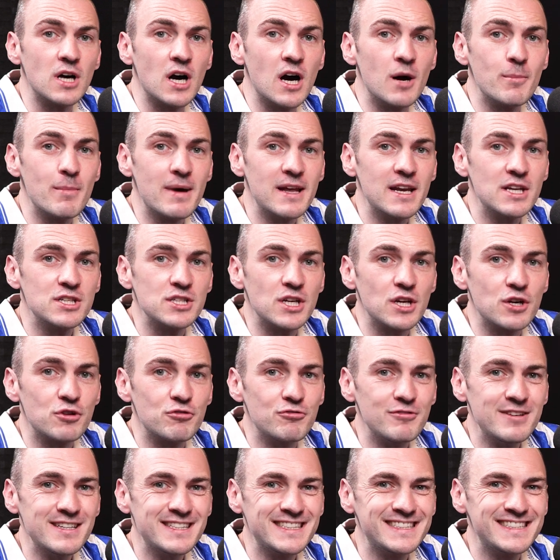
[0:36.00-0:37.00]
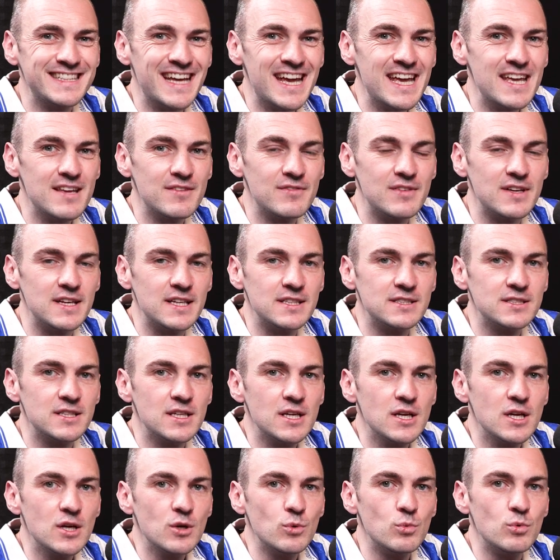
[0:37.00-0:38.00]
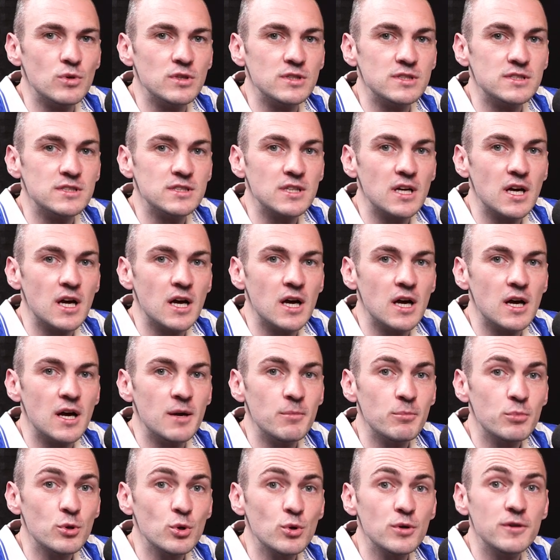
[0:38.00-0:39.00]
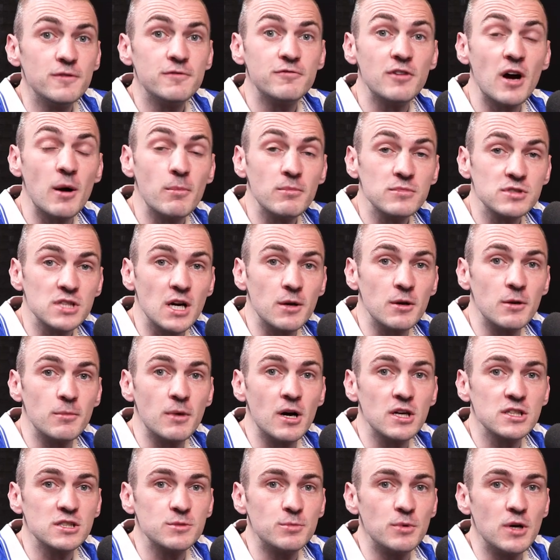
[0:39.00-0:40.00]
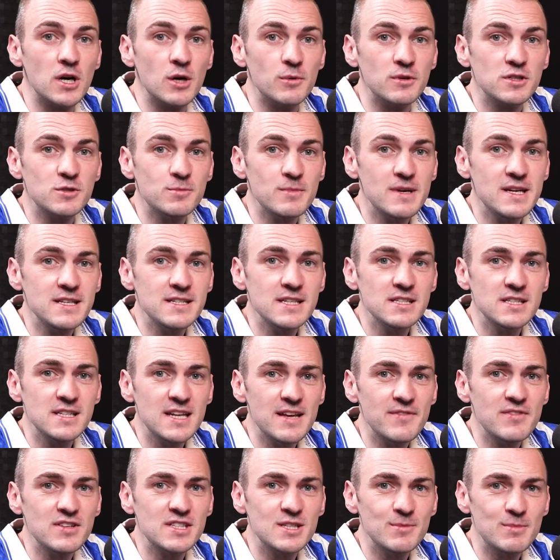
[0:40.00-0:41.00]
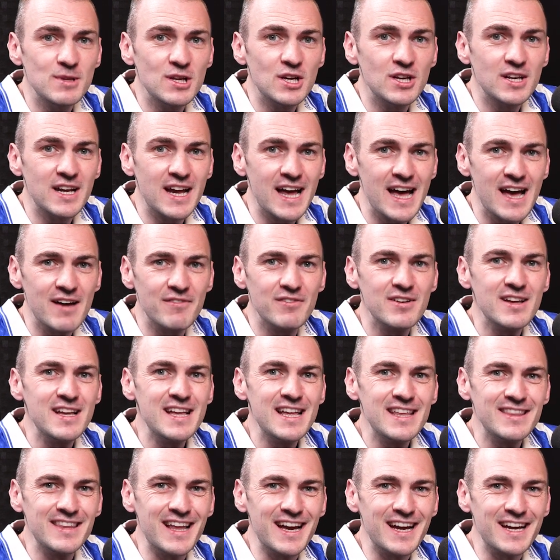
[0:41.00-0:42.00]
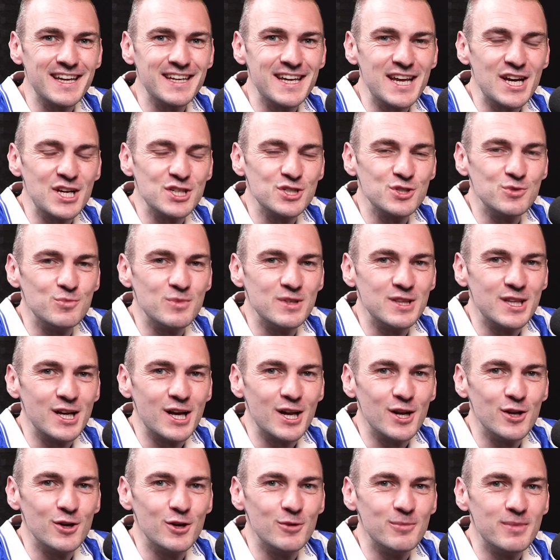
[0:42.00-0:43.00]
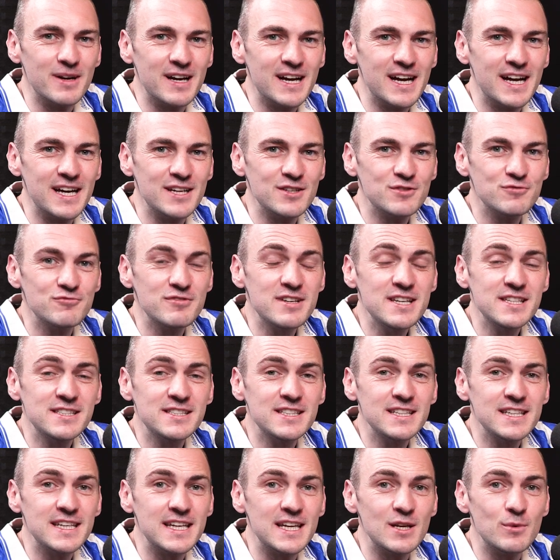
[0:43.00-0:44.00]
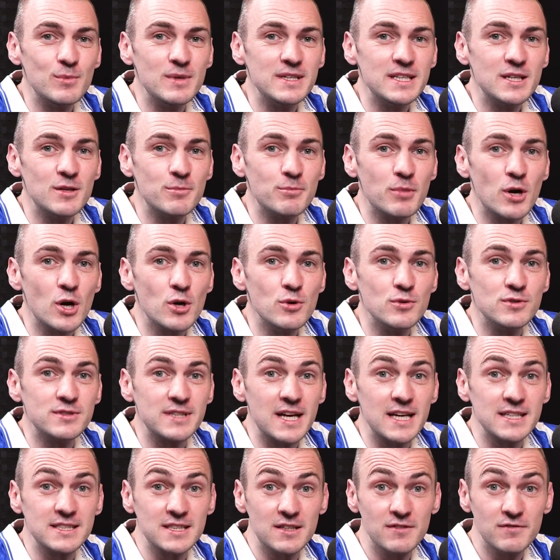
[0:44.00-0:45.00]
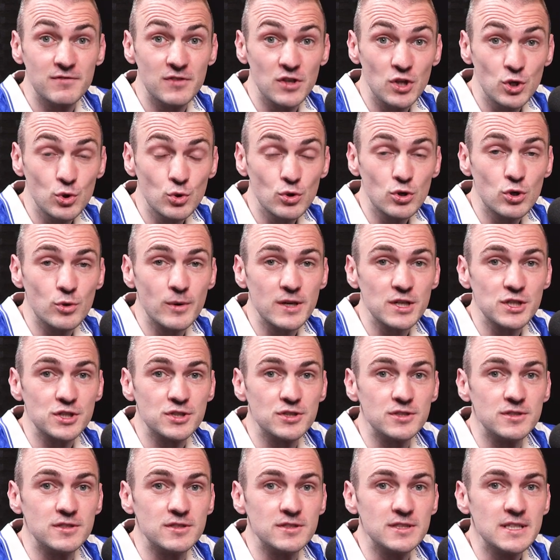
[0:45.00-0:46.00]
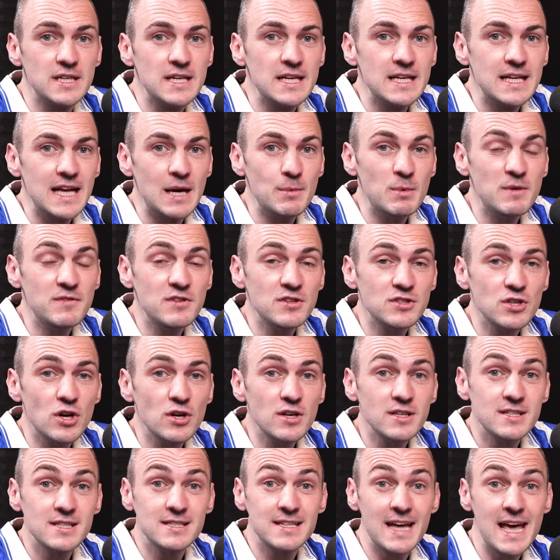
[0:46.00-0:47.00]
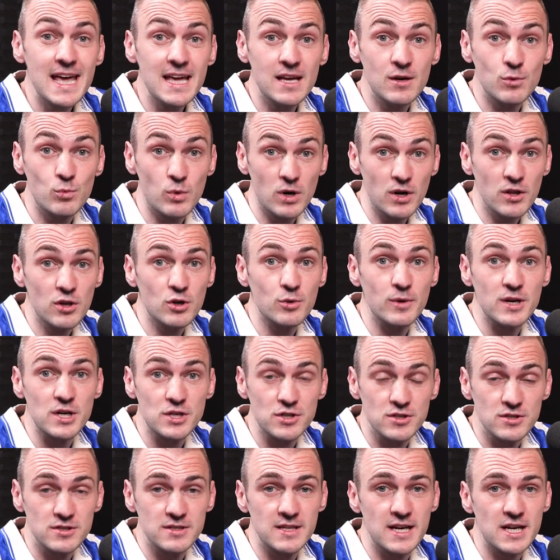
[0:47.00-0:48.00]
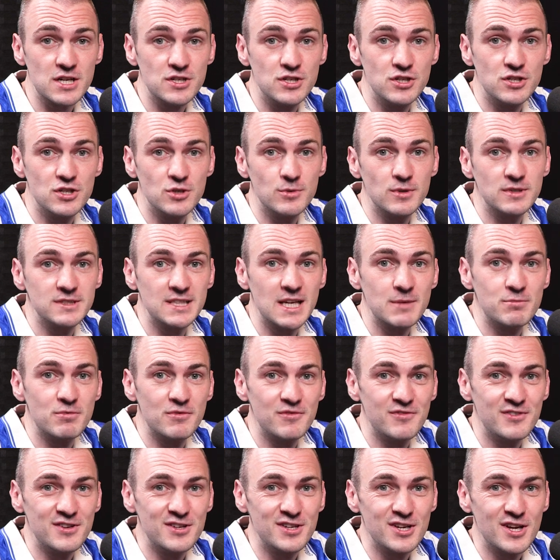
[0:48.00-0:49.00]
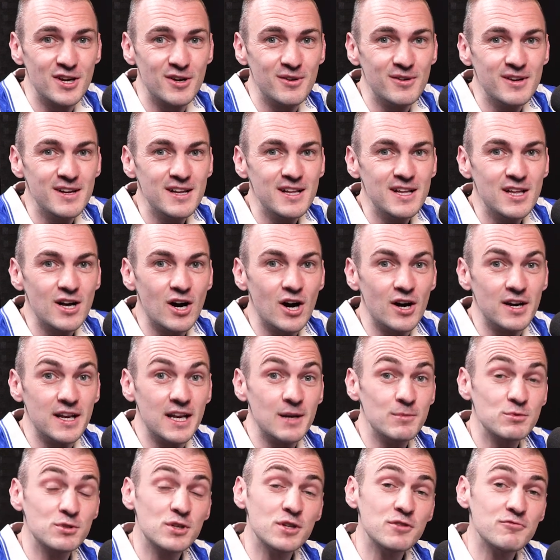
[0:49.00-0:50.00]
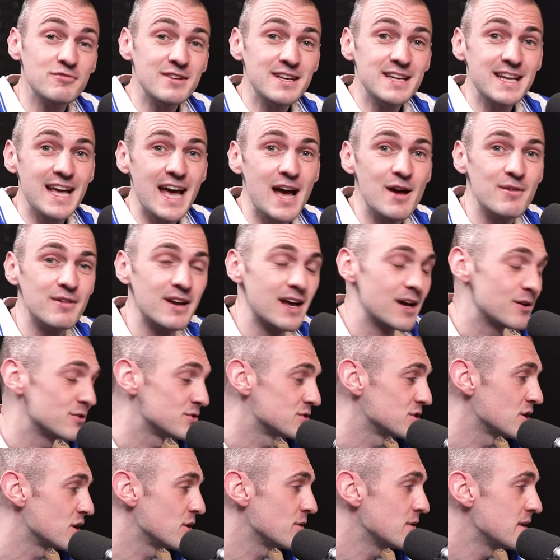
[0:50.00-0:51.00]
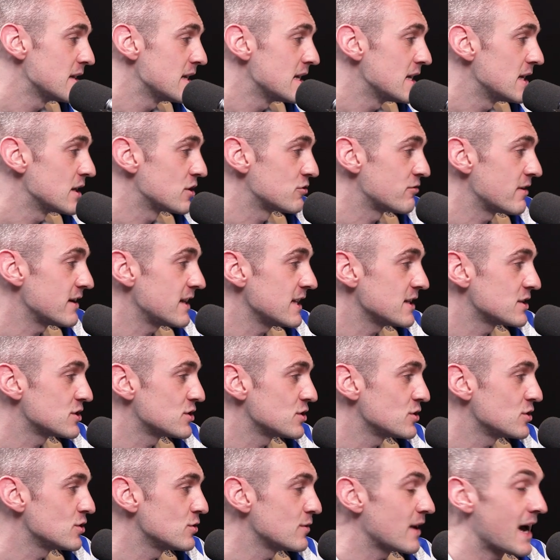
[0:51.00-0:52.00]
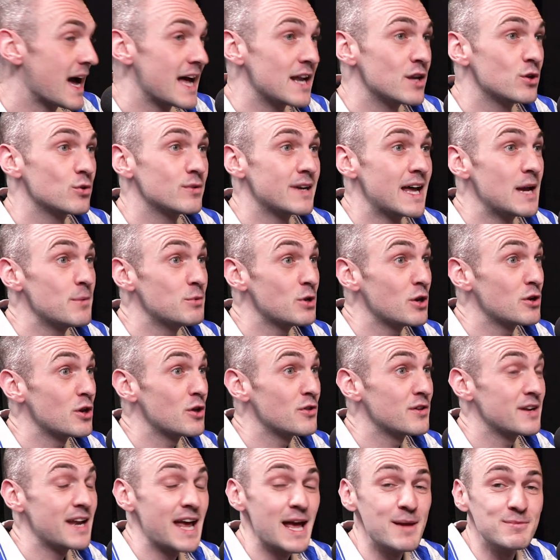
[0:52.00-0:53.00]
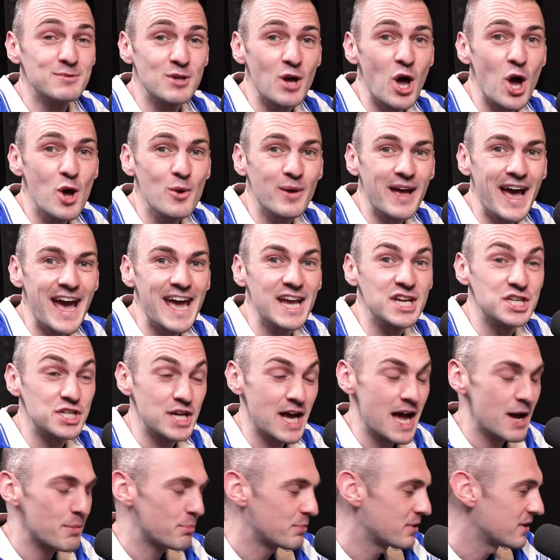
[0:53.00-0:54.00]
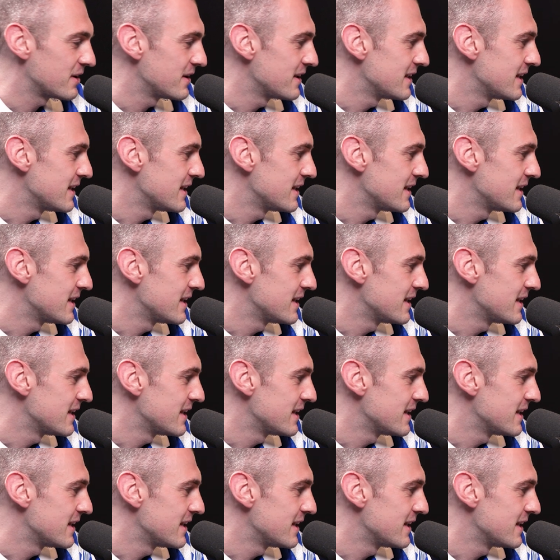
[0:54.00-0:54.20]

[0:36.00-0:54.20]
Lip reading: our manager, Chris Davies, was employed from Tottenham Hotspur, which means he's inevitably going to have that connection with the club. And recently we did a post asking for your questions. And we've decided to take one of the questions and actually do a separate video on it. I'm just going to read it out now. So credit to handle name, we don't know the name, so OK Chap.